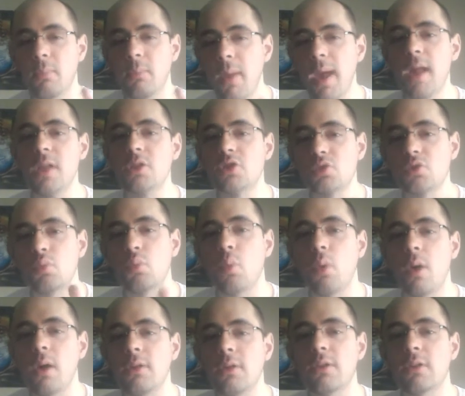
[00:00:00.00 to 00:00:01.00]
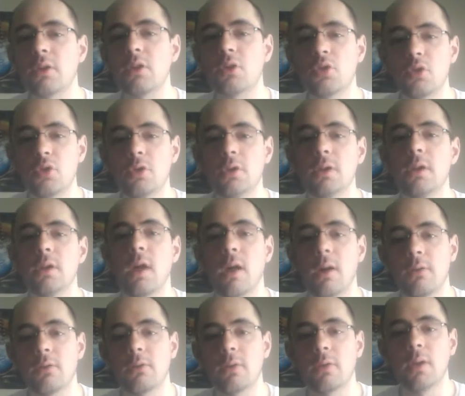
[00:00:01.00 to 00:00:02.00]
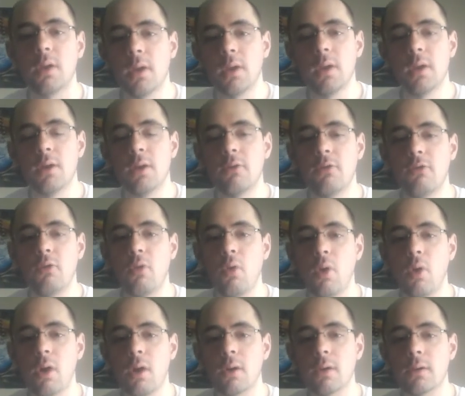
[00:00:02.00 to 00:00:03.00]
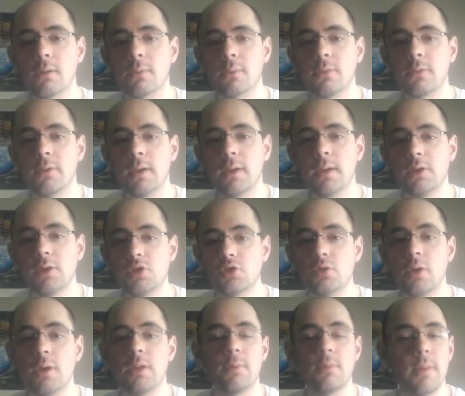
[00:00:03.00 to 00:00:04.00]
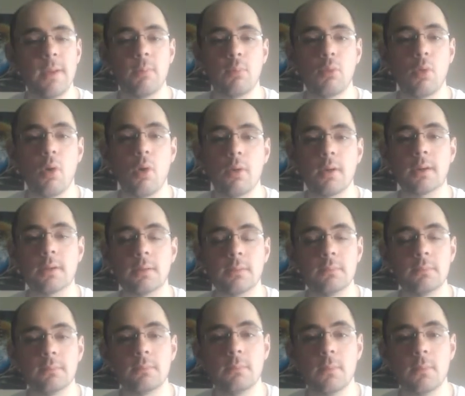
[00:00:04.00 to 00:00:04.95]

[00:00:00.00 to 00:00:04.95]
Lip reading: the match wasn't good enough for the streak to be broken.